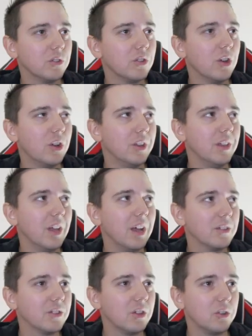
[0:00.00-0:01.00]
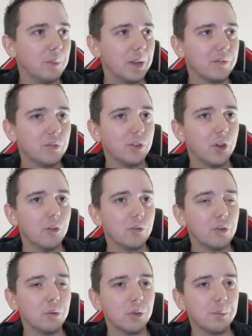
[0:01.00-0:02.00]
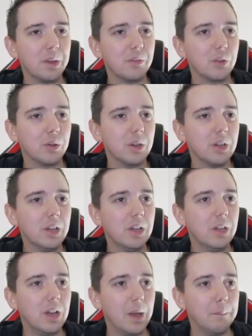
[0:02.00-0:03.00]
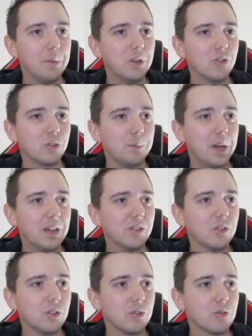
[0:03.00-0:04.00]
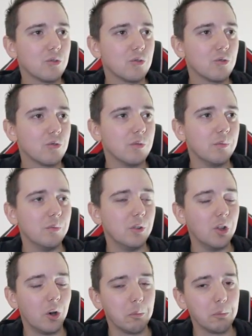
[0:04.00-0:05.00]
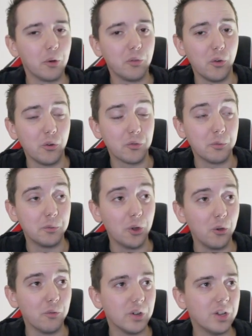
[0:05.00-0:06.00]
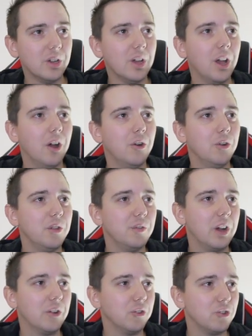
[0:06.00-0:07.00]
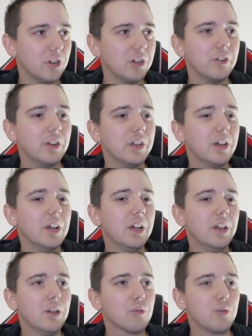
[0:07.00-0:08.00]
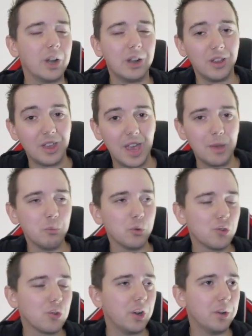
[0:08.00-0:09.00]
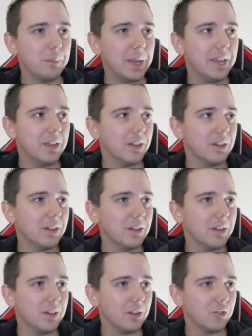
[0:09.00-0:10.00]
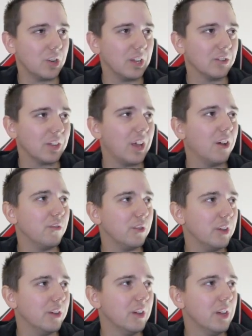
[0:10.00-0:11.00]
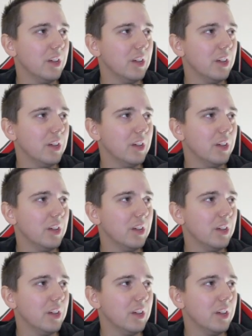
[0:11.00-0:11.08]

Sterling at centre-back for Dover. It was a bit of a ambitious pass. Long ball forward from Dover, only found Ajiri. Grant again was trying to make a chance out of it.